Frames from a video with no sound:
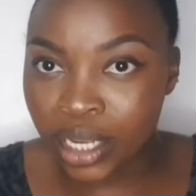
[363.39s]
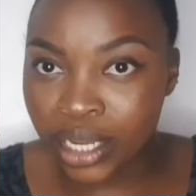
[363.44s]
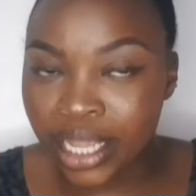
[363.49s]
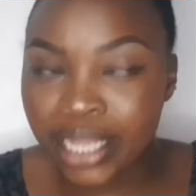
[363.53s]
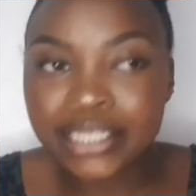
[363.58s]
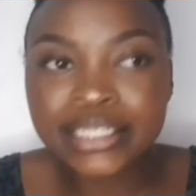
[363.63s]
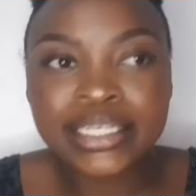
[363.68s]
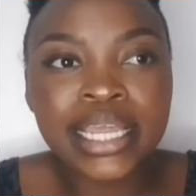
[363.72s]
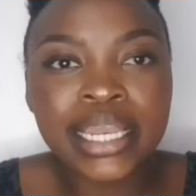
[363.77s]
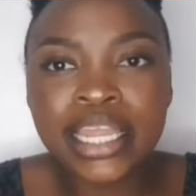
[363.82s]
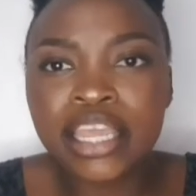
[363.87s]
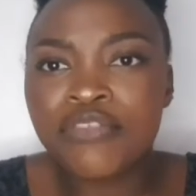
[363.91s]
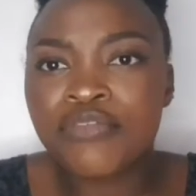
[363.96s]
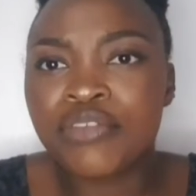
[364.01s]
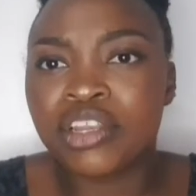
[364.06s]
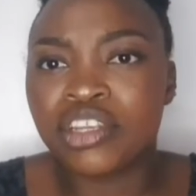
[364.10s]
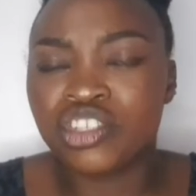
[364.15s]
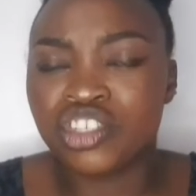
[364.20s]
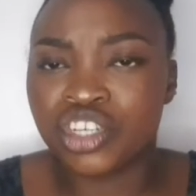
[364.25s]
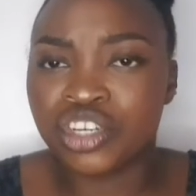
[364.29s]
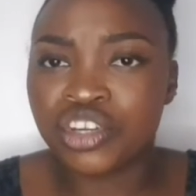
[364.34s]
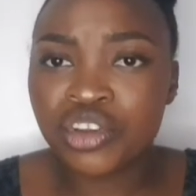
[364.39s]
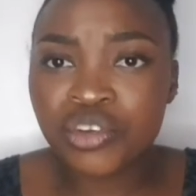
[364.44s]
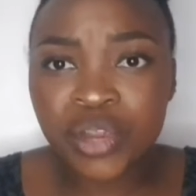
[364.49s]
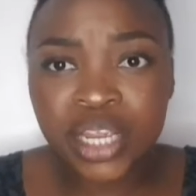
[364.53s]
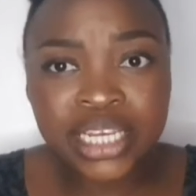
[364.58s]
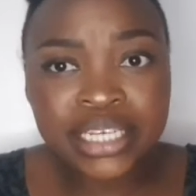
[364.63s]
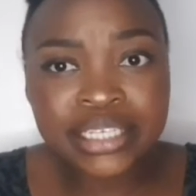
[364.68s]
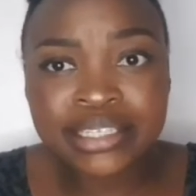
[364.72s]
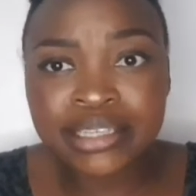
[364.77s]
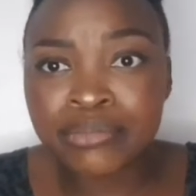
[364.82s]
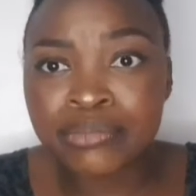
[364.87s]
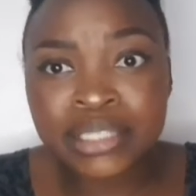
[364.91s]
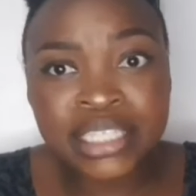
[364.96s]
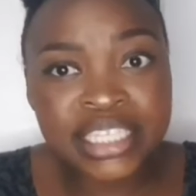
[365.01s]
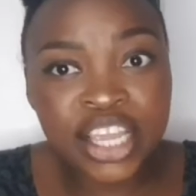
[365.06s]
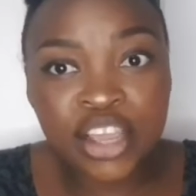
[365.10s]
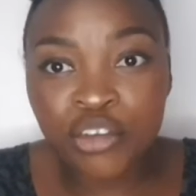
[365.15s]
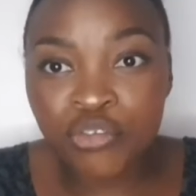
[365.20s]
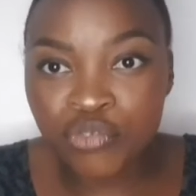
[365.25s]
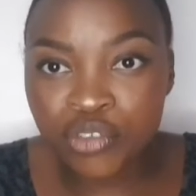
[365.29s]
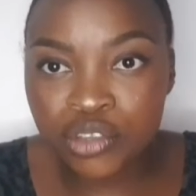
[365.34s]
It can even generate some
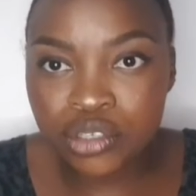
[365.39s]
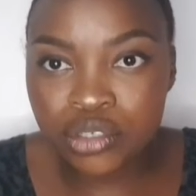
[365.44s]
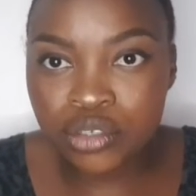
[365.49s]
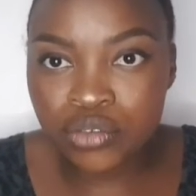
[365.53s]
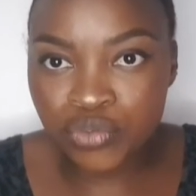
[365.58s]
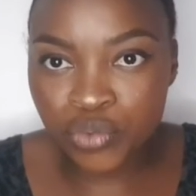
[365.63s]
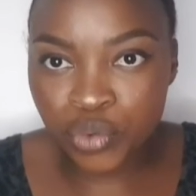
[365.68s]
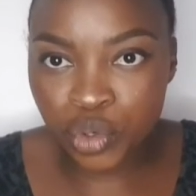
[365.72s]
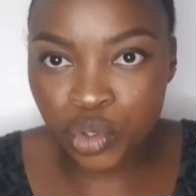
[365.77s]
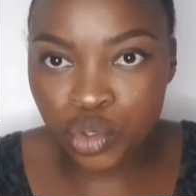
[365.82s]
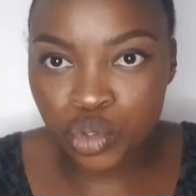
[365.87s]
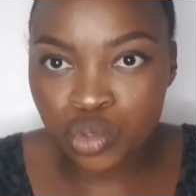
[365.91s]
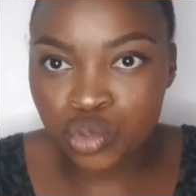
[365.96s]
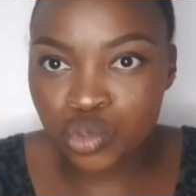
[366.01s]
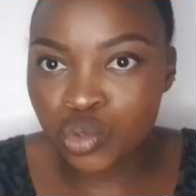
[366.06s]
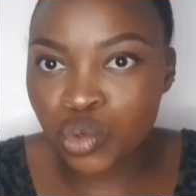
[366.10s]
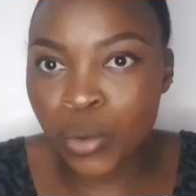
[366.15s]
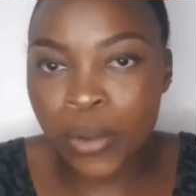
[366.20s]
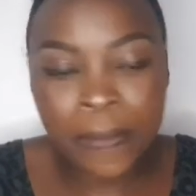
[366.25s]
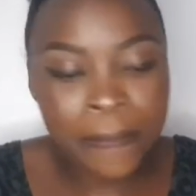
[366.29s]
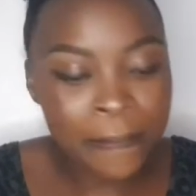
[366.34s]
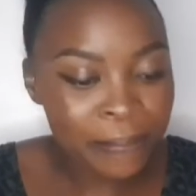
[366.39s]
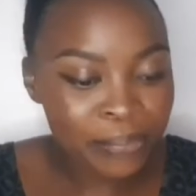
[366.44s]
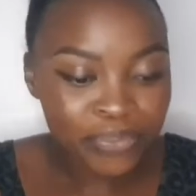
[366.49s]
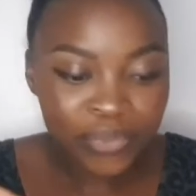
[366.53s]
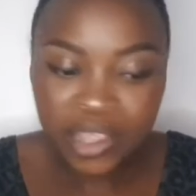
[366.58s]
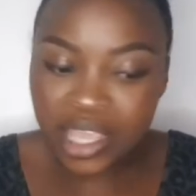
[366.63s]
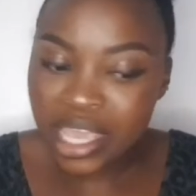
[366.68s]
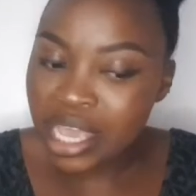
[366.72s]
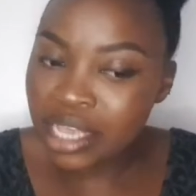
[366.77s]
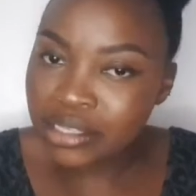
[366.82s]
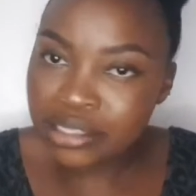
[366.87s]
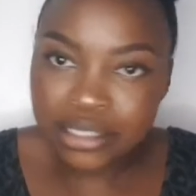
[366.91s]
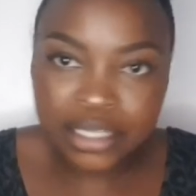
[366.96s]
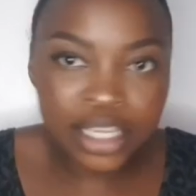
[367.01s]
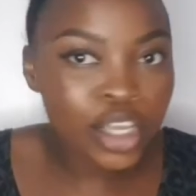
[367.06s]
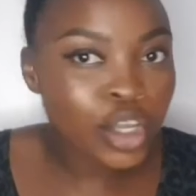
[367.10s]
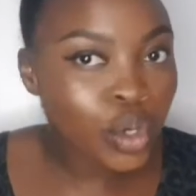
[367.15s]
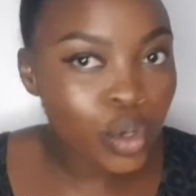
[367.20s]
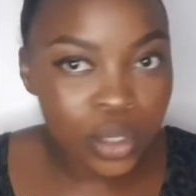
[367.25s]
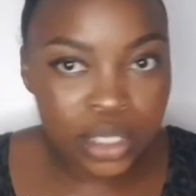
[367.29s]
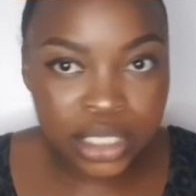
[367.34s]
style features for you. So yes,
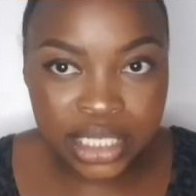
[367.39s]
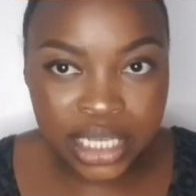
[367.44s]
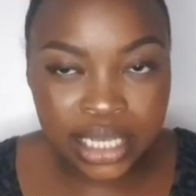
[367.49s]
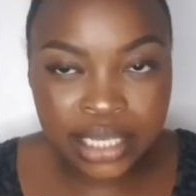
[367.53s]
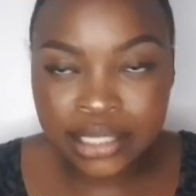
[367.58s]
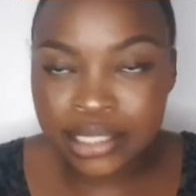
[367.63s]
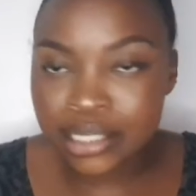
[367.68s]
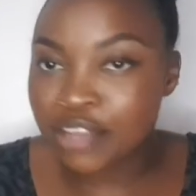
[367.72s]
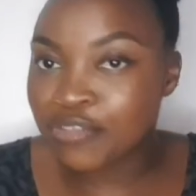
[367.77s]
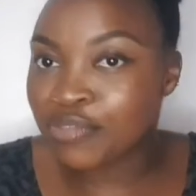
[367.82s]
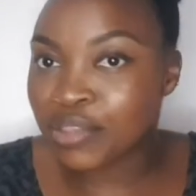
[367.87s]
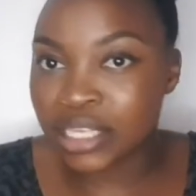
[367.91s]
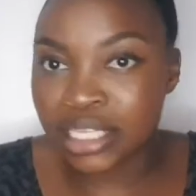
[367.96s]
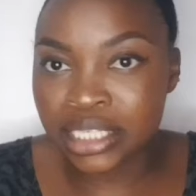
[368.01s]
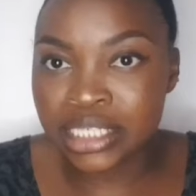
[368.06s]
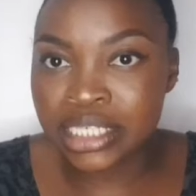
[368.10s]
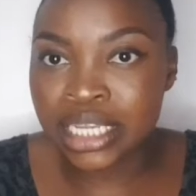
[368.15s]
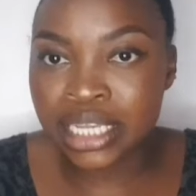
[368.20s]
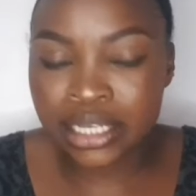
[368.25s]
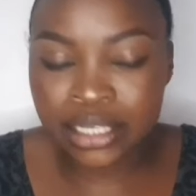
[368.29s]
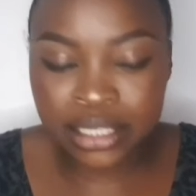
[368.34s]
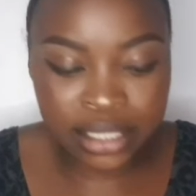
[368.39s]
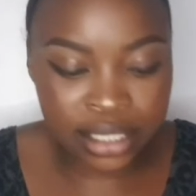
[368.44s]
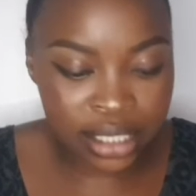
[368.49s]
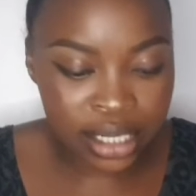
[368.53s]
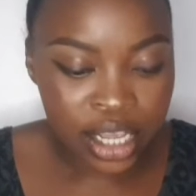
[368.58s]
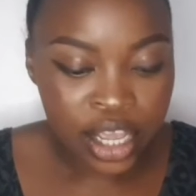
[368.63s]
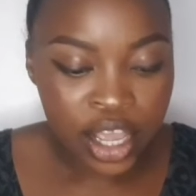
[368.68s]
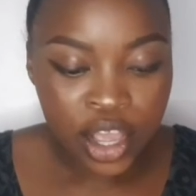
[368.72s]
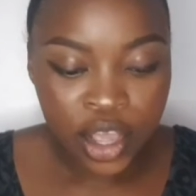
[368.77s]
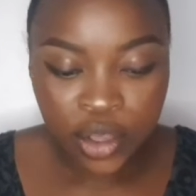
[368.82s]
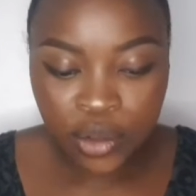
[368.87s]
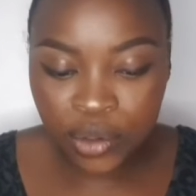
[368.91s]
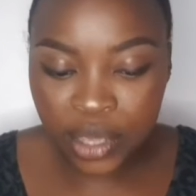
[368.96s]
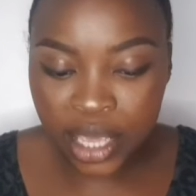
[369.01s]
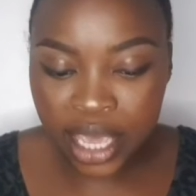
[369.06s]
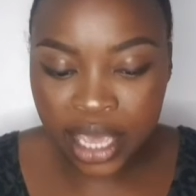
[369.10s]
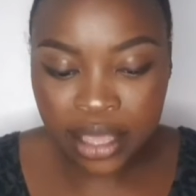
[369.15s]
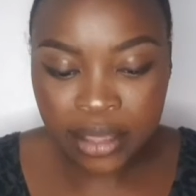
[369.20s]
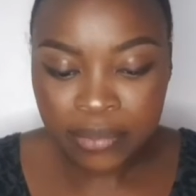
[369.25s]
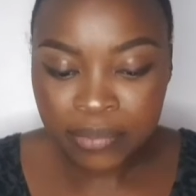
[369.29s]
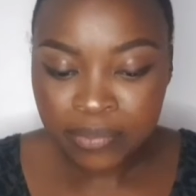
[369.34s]
include text if there's text,
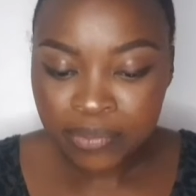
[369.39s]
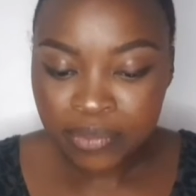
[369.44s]
okay?